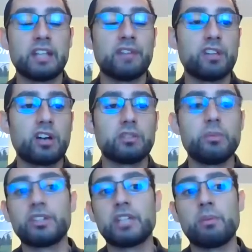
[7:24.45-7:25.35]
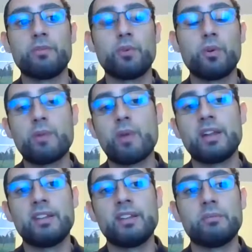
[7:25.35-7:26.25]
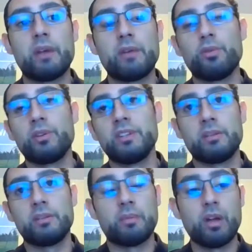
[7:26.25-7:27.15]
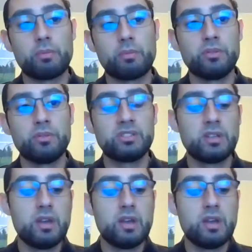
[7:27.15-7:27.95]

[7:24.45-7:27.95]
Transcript: And I've talked about that before. I wrote it down in my blog post.